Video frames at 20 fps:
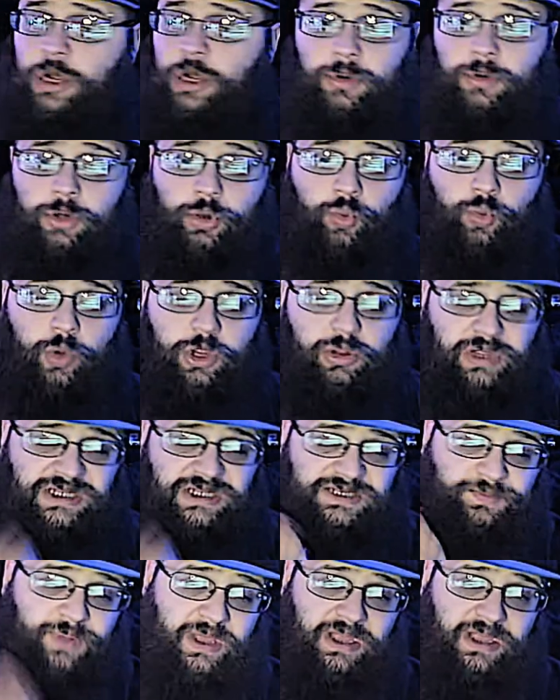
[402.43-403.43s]
Mode, where you get to
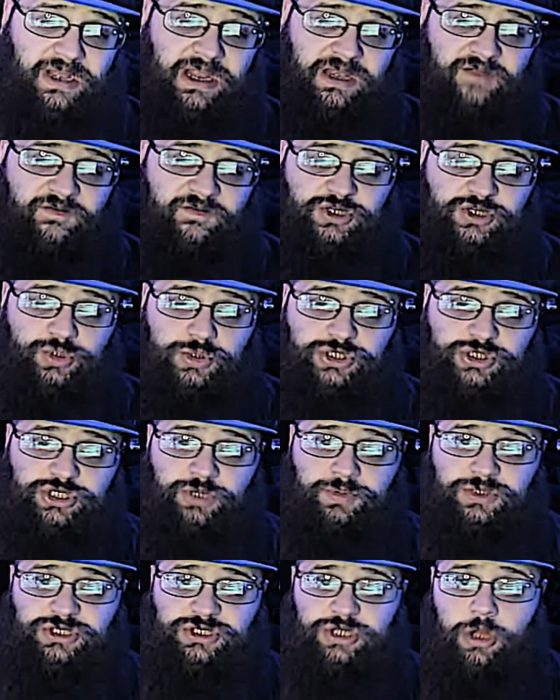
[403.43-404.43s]
pick an individual
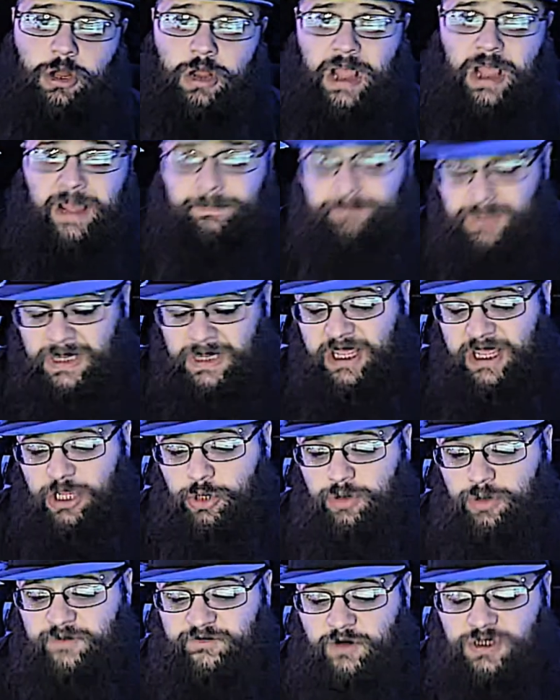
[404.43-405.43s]
superstar and play
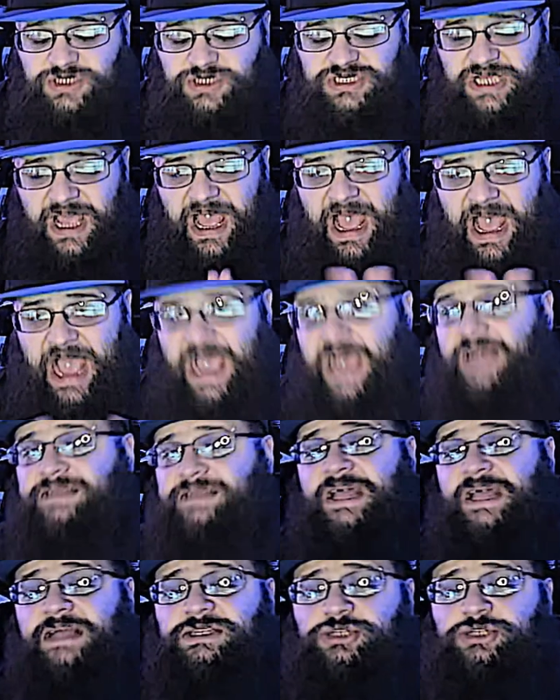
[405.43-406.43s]
Universe as
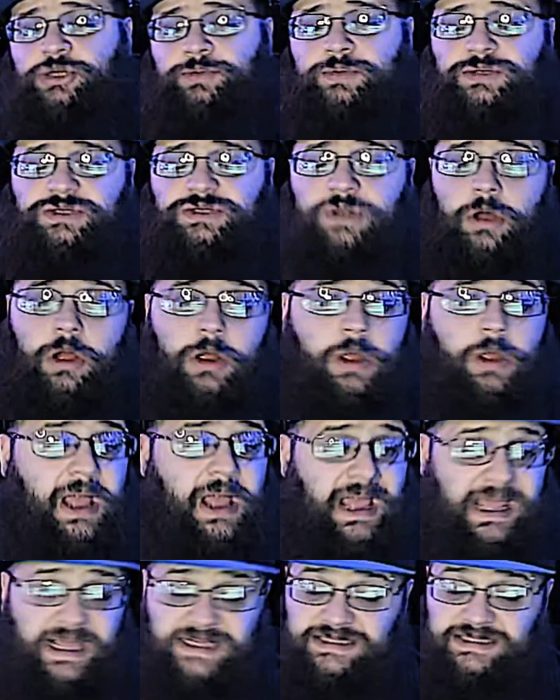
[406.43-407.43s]
that superstar.
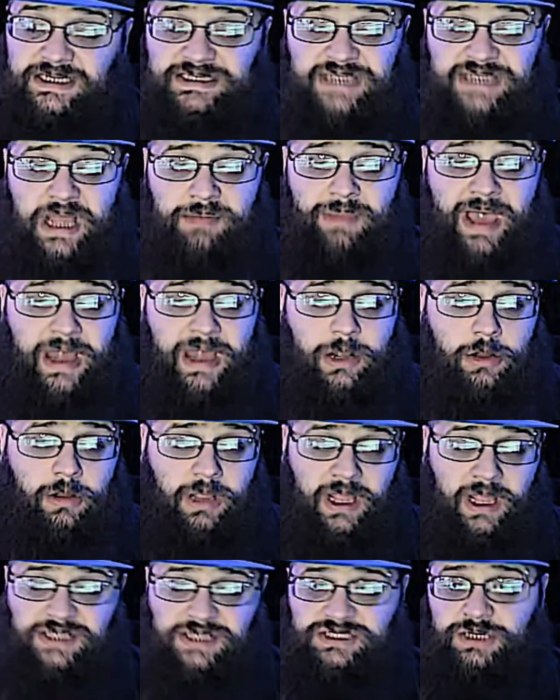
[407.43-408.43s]
It does not matter.
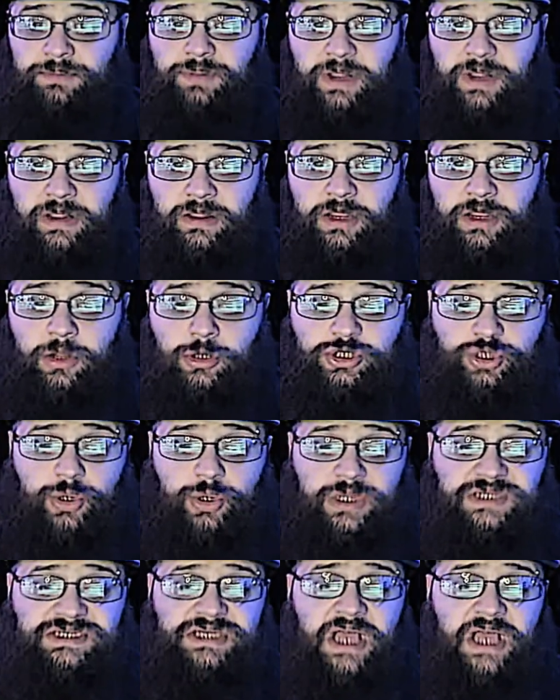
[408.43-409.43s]
It is completely your
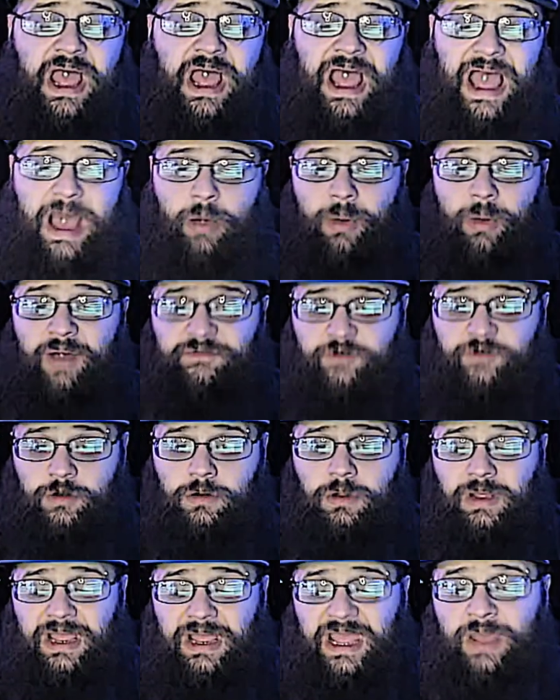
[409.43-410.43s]
choice. However,
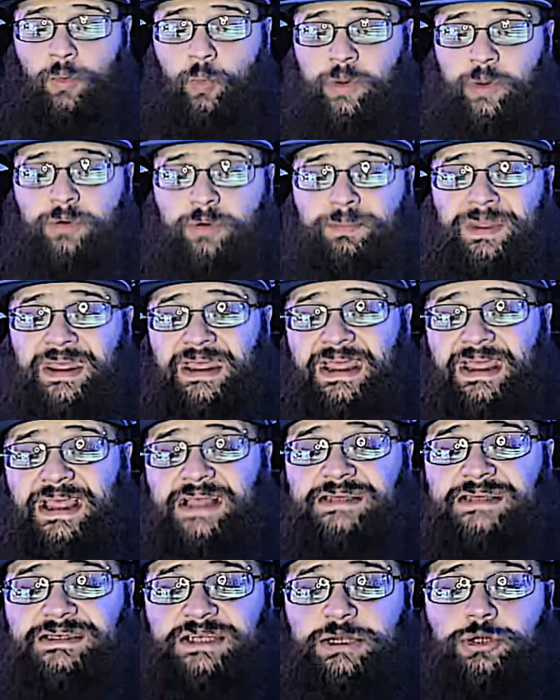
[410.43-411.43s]
it will be
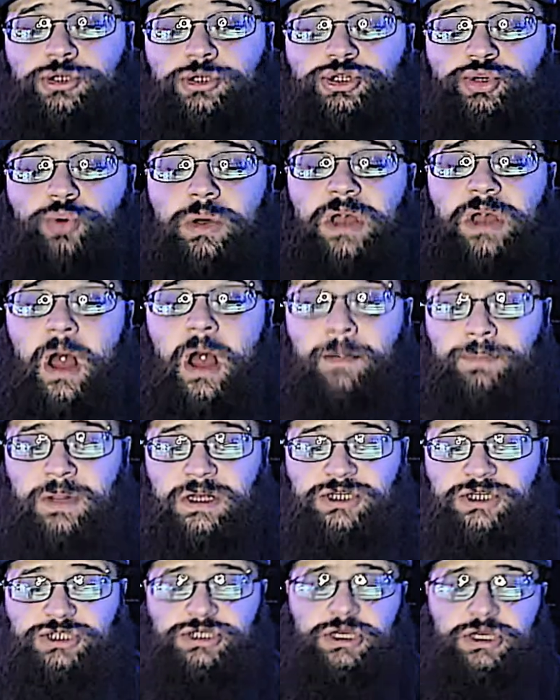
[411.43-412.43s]
easier to
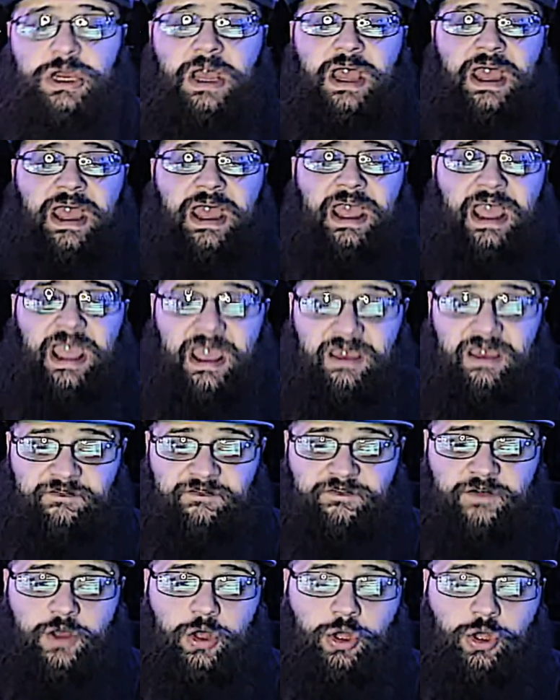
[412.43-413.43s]
accomplish
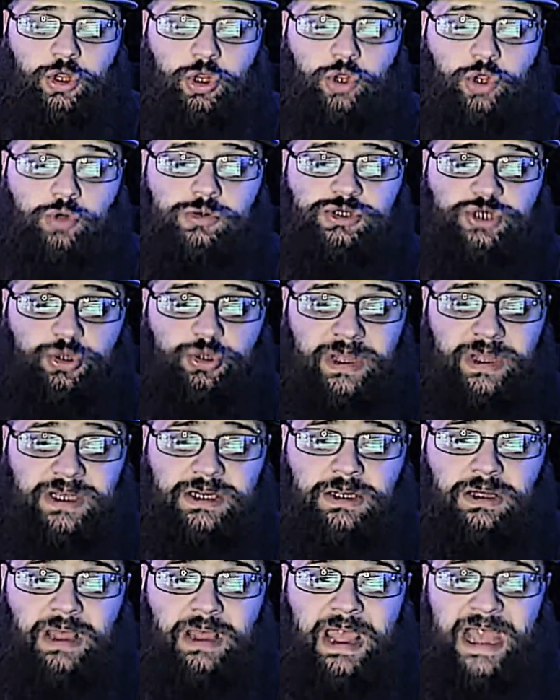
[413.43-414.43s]
if you do it
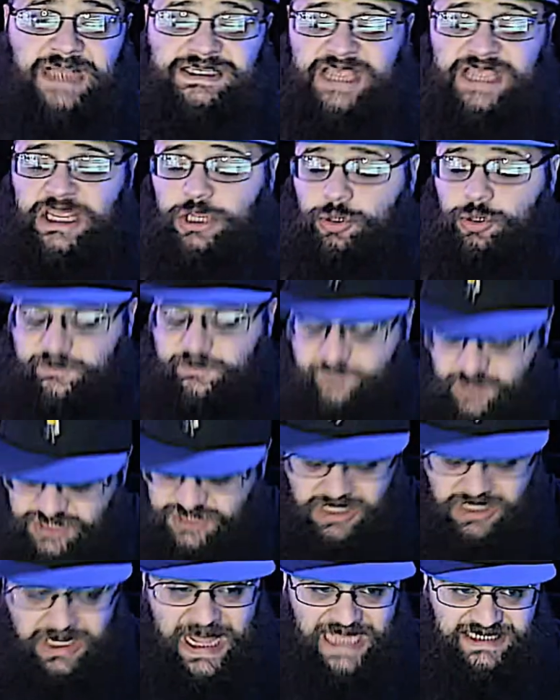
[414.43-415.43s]
as a Universe
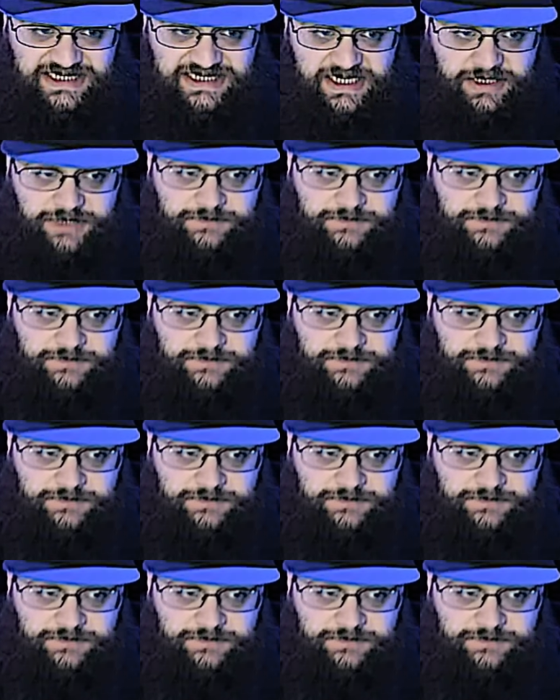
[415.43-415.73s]
Classic.